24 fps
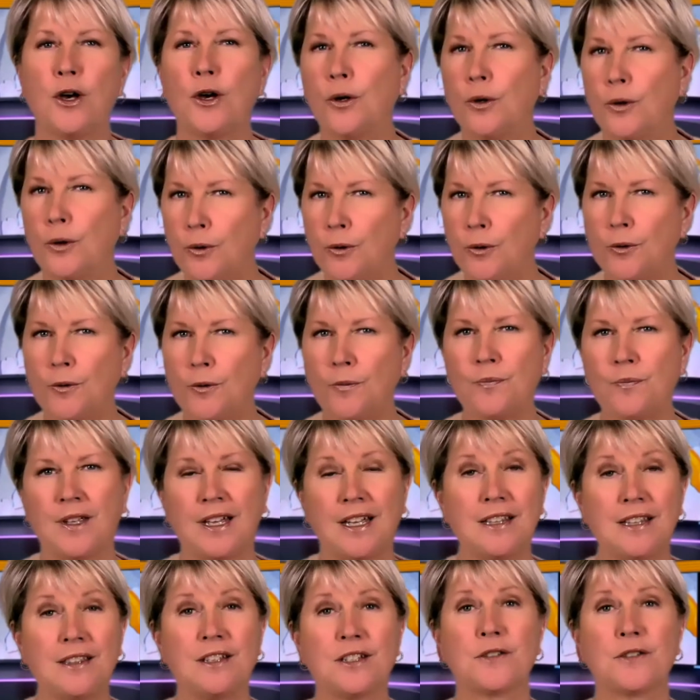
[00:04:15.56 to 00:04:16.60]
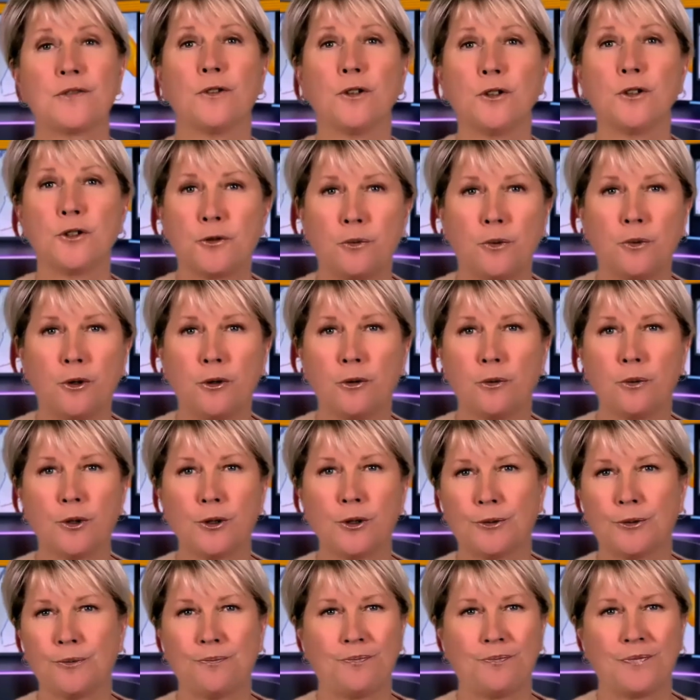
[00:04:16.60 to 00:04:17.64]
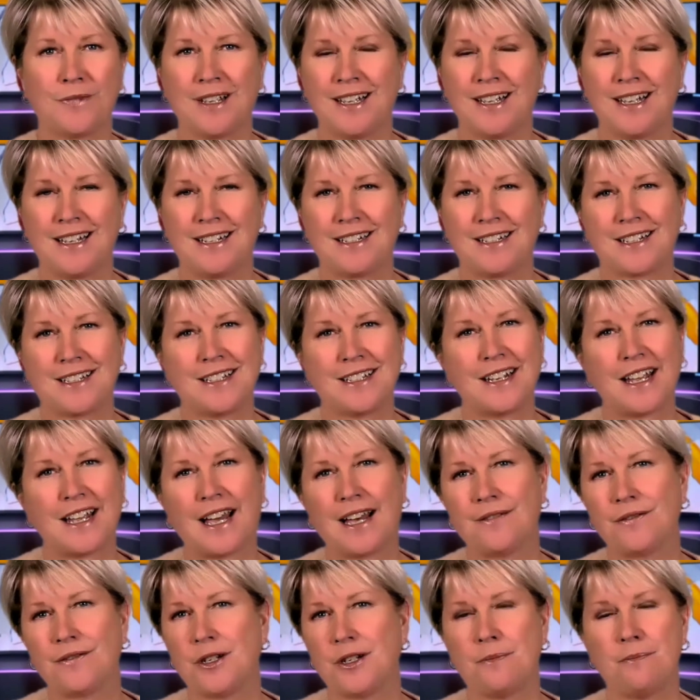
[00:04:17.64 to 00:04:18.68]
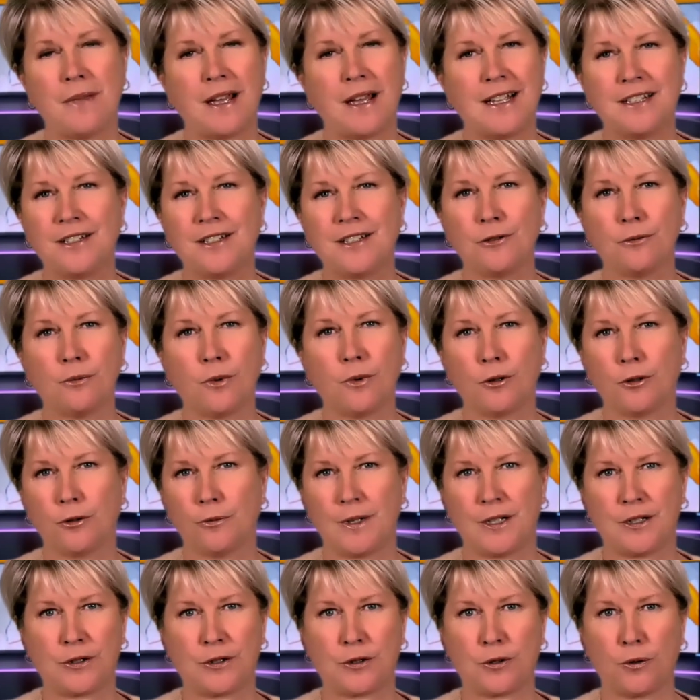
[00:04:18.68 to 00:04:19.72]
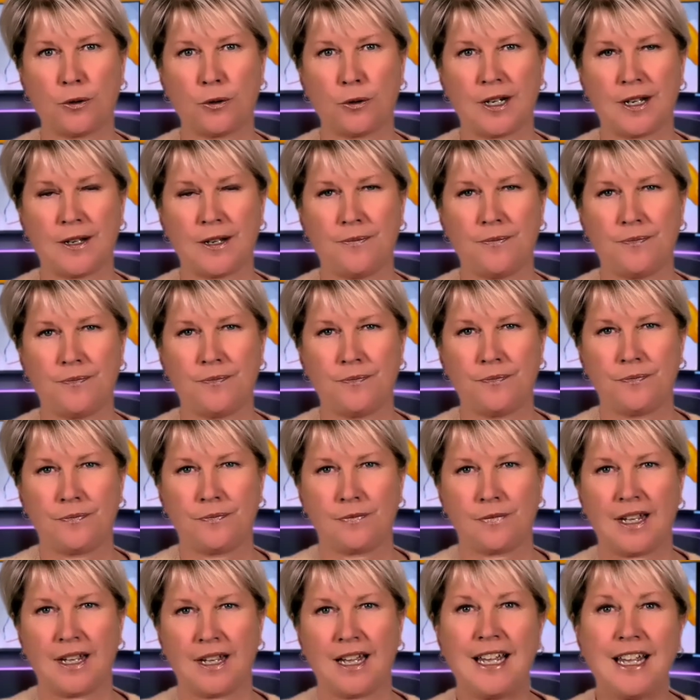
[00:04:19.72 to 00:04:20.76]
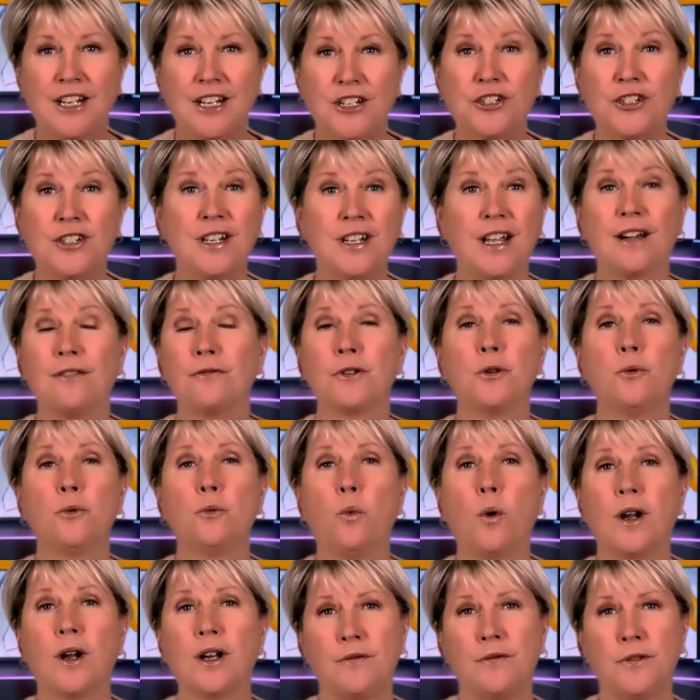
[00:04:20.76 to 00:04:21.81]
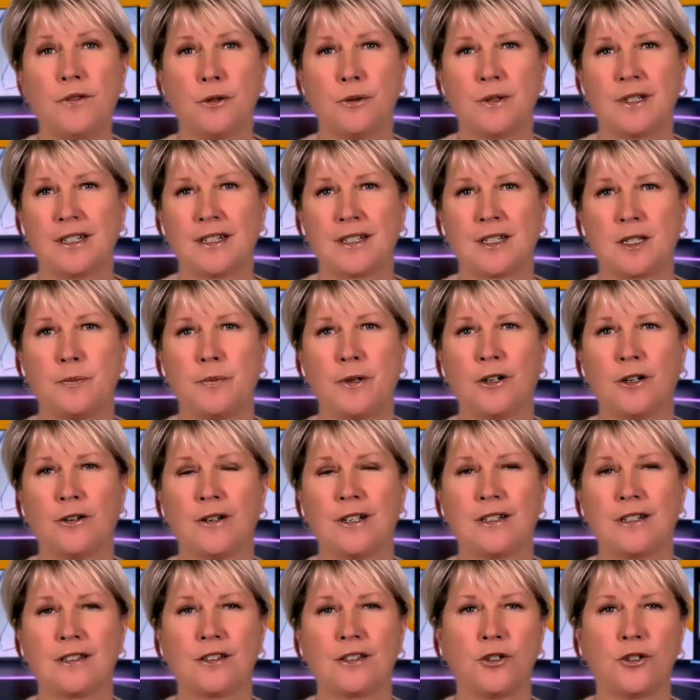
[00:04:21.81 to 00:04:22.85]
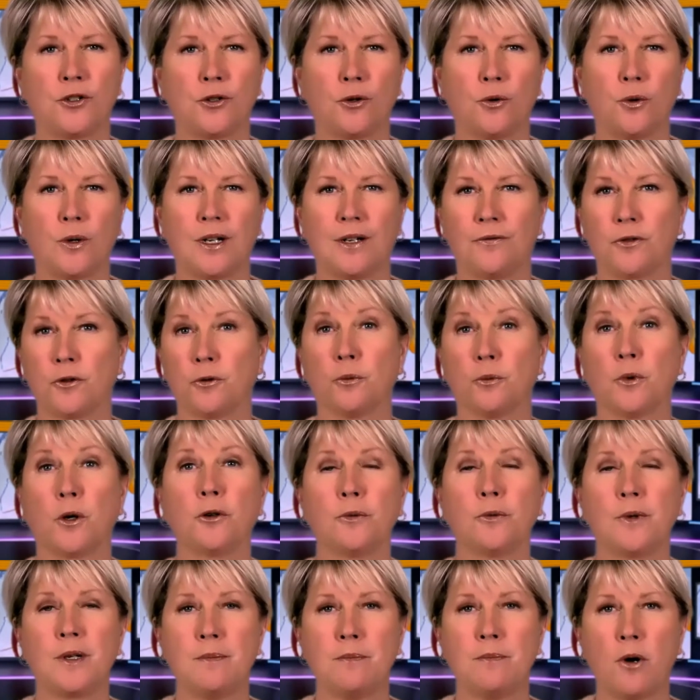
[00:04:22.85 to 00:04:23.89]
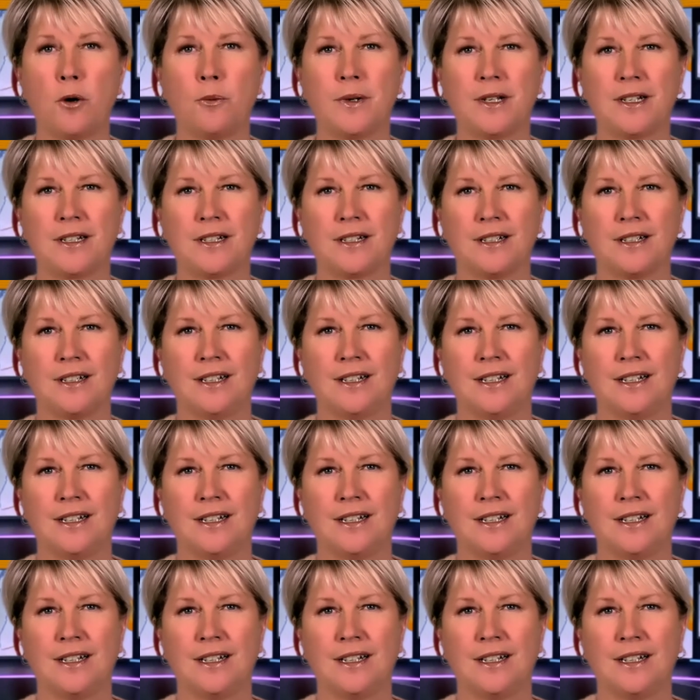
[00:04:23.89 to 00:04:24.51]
Who in this virtual room doesn't have an amazing Rotary story? Each and every one of you has experienced the joy of a Rotary moment.